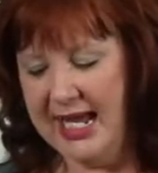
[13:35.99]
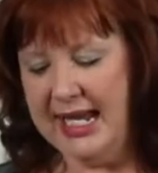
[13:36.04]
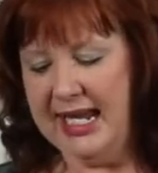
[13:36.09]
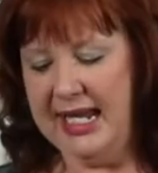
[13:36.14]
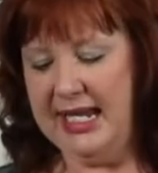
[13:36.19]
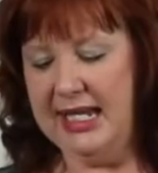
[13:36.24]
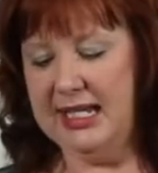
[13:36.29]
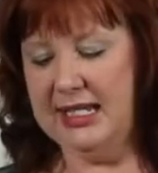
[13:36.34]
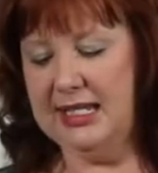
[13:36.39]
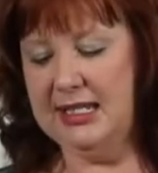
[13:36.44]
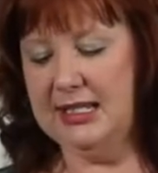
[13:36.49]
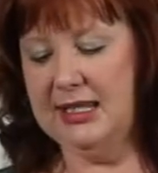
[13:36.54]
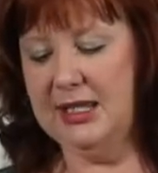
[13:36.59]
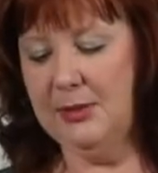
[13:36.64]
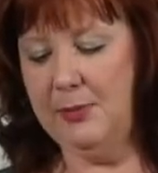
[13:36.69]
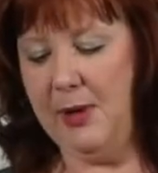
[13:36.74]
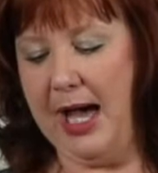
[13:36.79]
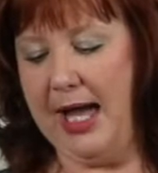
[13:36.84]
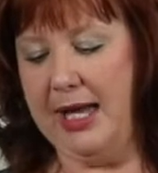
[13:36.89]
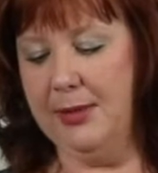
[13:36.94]
In the
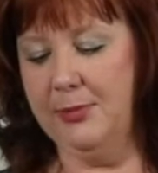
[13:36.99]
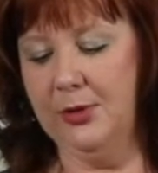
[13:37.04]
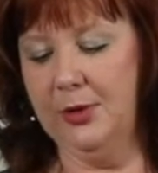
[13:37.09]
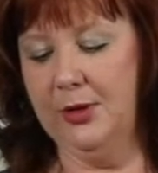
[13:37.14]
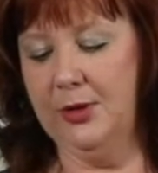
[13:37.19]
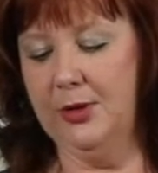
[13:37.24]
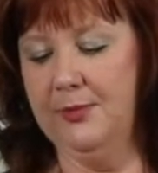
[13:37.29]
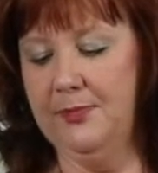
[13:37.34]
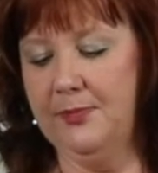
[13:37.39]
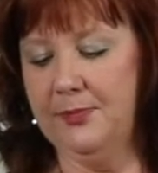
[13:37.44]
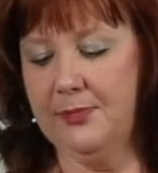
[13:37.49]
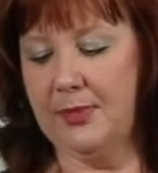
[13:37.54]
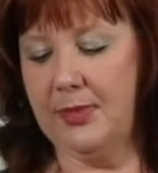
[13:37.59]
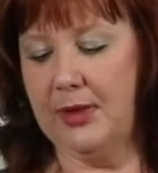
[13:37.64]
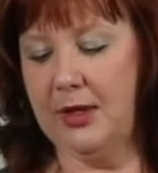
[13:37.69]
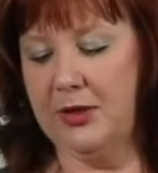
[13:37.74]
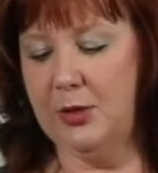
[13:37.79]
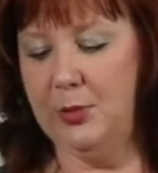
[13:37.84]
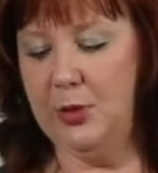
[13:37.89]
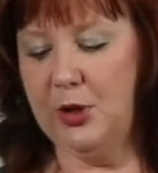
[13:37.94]
Bible,
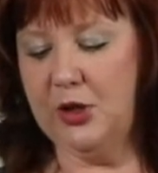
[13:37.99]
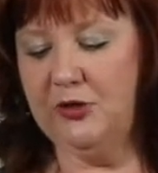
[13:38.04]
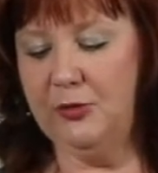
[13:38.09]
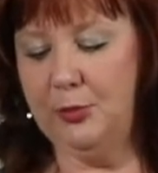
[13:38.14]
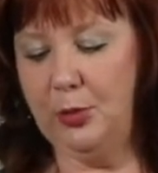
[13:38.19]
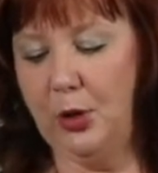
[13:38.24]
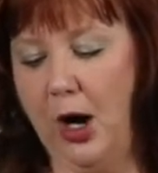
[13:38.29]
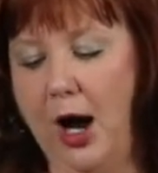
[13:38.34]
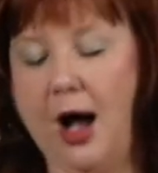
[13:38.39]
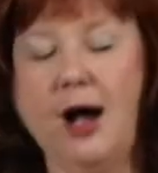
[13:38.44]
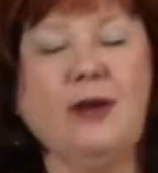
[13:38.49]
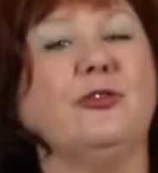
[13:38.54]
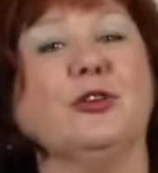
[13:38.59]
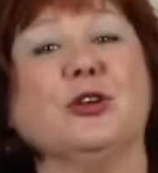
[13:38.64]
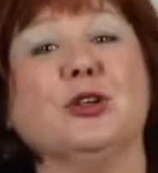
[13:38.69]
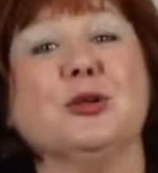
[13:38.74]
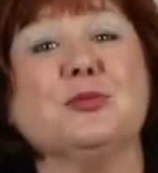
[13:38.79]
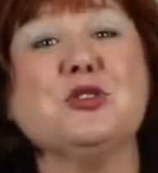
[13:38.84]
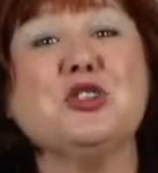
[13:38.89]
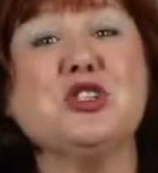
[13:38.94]
the book of
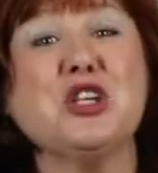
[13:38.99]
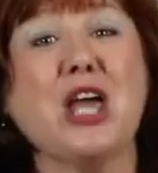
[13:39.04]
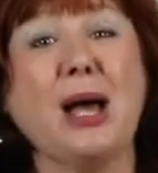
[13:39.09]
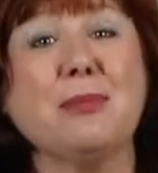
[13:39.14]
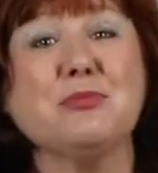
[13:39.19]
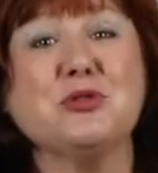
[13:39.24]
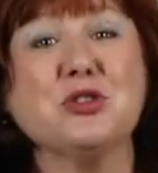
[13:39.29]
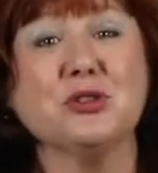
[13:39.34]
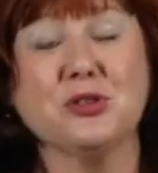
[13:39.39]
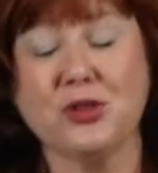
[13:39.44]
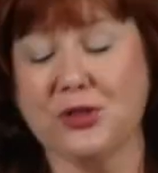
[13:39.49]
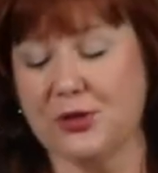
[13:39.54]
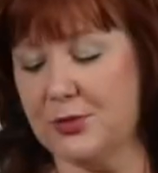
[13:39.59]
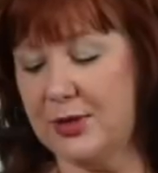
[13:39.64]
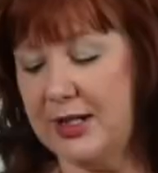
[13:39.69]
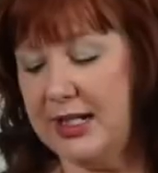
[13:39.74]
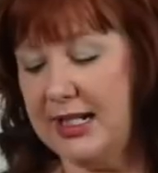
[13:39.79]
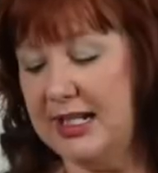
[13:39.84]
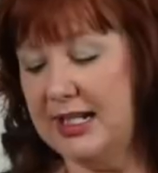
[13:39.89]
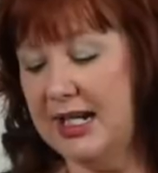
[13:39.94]
Proverbs, chapter
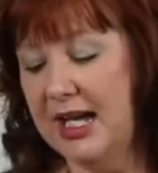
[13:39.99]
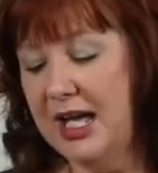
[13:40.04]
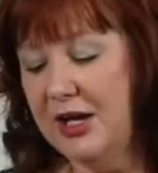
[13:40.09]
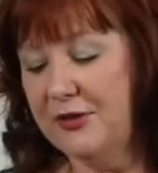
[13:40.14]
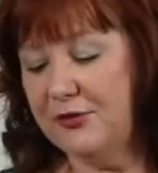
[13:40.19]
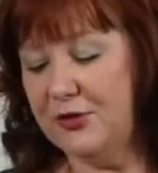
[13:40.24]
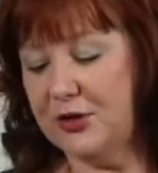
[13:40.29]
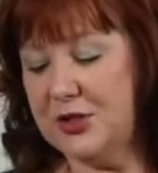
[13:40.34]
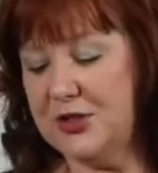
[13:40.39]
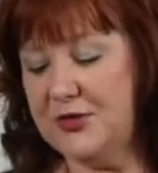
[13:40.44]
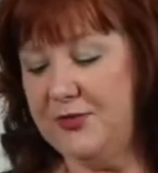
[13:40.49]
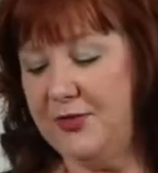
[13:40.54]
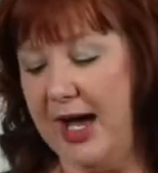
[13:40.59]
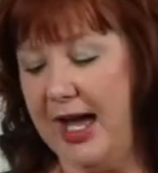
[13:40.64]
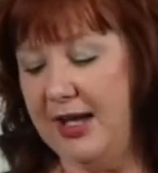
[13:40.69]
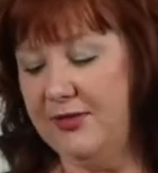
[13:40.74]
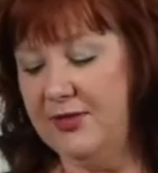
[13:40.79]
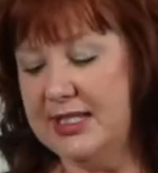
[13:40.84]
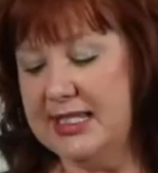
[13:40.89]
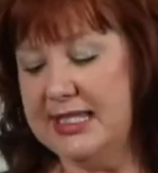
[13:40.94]
3, verse
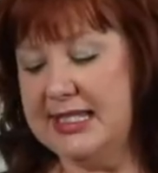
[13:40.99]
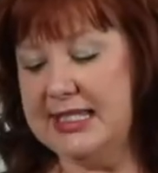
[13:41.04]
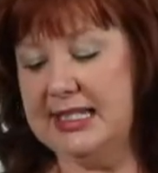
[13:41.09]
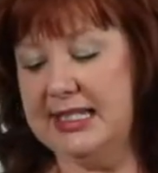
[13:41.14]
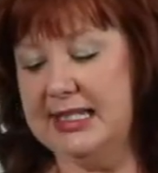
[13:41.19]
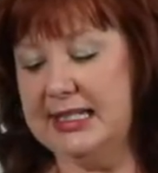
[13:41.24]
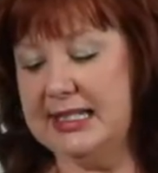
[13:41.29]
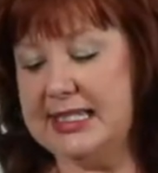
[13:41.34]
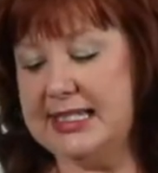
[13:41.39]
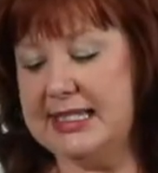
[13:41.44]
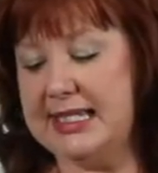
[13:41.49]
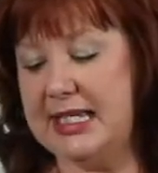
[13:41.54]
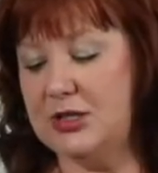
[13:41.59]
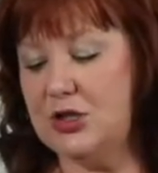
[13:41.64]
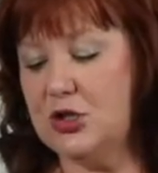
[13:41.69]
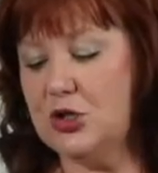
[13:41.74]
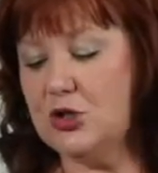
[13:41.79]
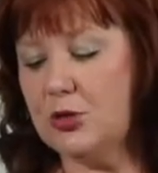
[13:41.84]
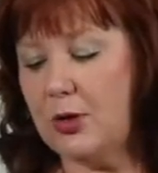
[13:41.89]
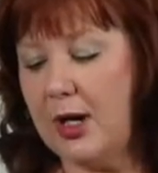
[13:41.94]
5 and 6 says,
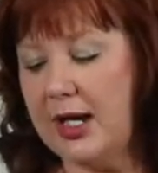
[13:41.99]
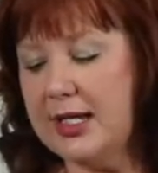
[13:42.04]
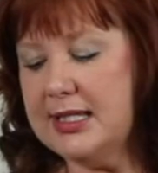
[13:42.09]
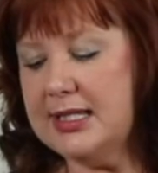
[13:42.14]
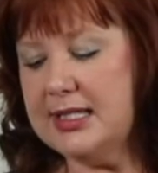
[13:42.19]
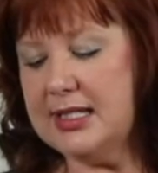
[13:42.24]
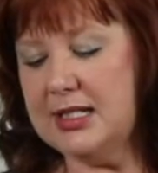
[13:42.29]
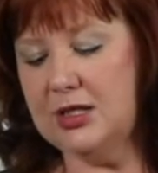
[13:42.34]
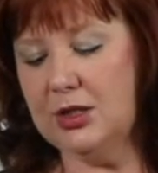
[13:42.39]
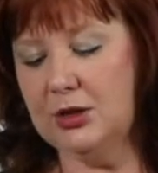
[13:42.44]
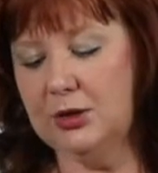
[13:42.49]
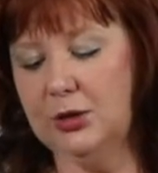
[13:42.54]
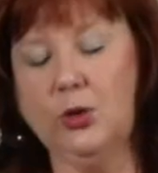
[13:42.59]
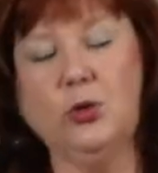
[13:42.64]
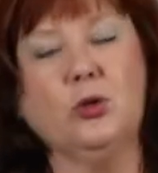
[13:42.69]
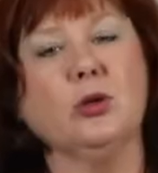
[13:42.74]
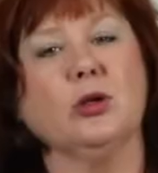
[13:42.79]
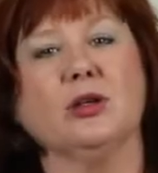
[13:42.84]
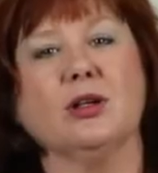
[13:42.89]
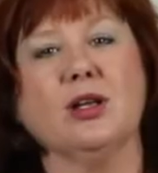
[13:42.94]
"Trust in the
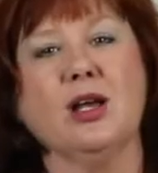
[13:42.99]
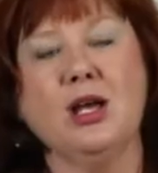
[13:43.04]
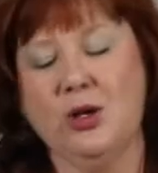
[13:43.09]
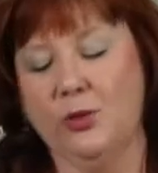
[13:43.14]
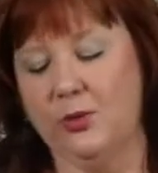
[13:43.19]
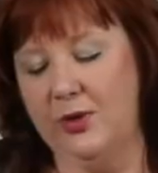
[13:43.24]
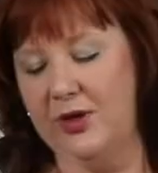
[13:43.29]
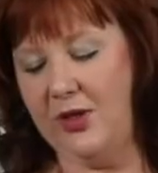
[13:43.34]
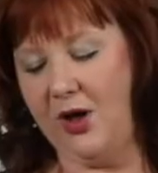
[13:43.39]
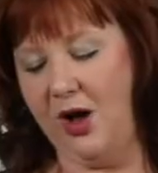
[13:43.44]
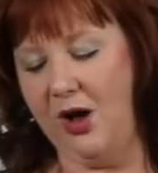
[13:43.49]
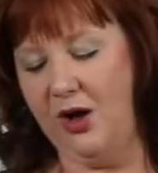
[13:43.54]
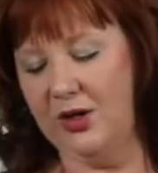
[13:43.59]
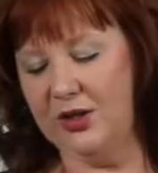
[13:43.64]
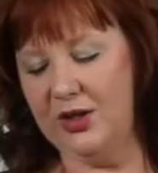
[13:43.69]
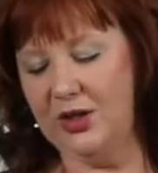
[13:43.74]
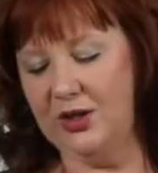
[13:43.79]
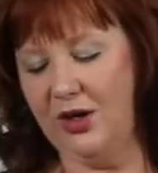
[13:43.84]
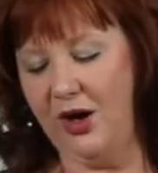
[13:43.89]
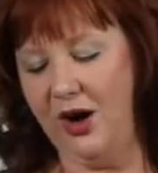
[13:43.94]
Lord with all
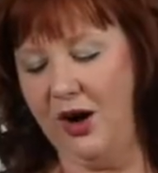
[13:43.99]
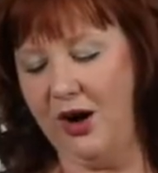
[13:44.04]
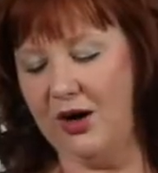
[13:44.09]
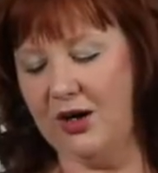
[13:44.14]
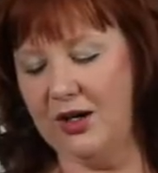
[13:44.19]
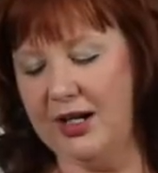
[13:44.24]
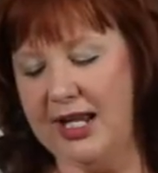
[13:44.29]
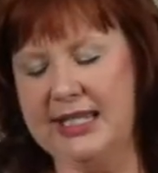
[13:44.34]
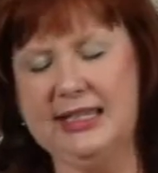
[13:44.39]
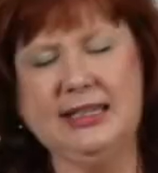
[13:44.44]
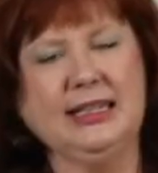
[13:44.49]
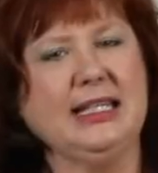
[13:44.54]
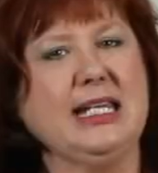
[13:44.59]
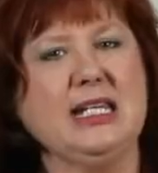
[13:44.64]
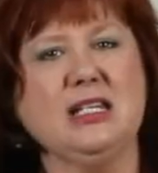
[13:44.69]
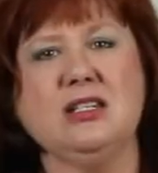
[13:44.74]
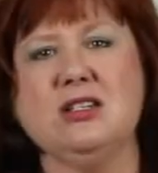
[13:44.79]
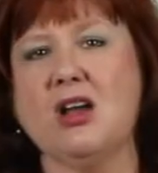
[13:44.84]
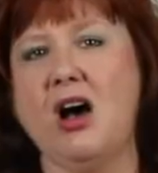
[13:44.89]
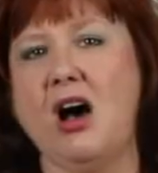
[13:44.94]
your heart and
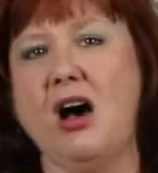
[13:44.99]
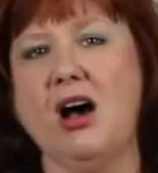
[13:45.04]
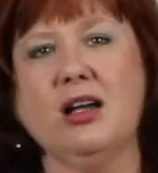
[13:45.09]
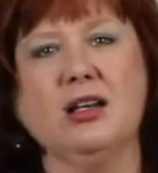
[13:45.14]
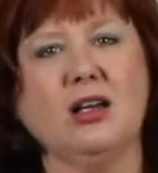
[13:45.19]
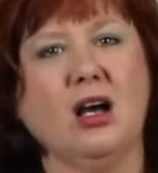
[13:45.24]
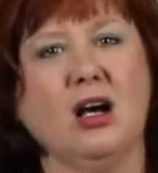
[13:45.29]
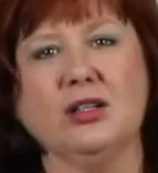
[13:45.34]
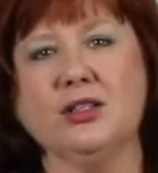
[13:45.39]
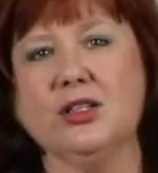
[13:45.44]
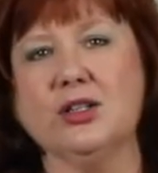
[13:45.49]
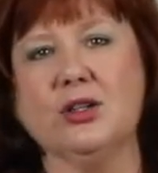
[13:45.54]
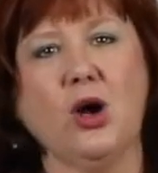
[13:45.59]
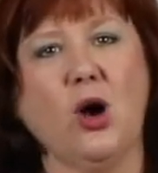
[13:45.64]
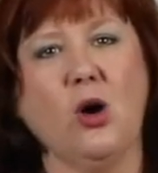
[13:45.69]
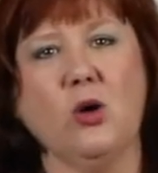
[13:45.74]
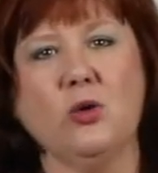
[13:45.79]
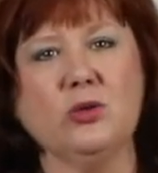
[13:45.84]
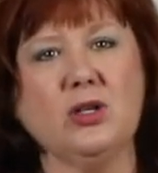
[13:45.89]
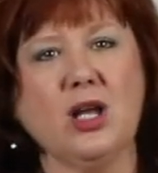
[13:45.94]
lean not on your
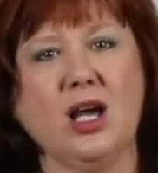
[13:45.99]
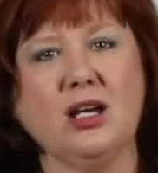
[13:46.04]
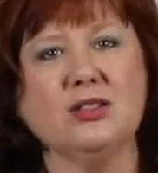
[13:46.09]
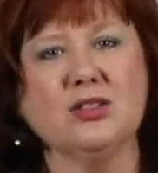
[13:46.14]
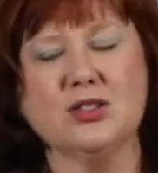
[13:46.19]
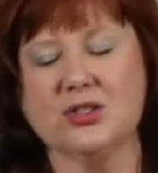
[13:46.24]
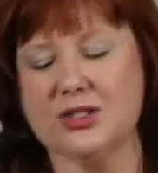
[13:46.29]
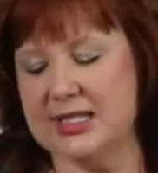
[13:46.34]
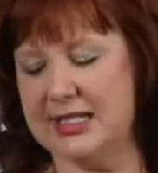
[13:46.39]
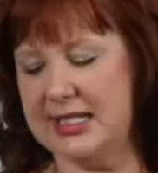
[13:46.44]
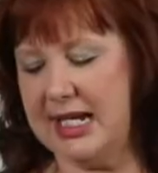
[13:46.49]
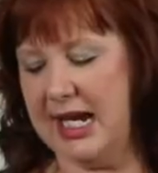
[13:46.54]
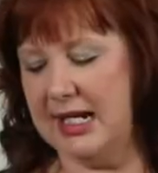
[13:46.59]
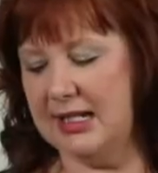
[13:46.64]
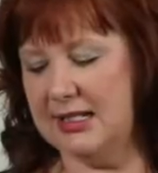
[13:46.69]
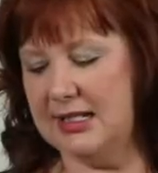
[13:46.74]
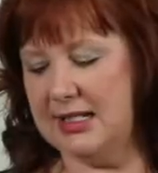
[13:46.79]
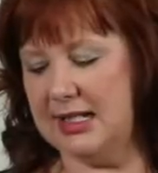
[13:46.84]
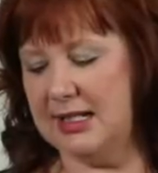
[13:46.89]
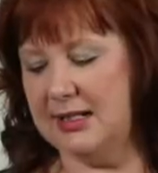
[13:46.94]
own
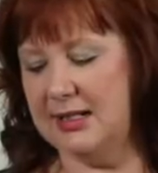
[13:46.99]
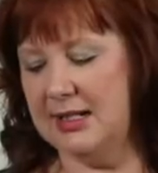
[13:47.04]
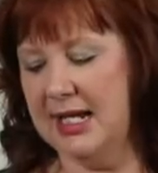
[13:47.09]
understanding.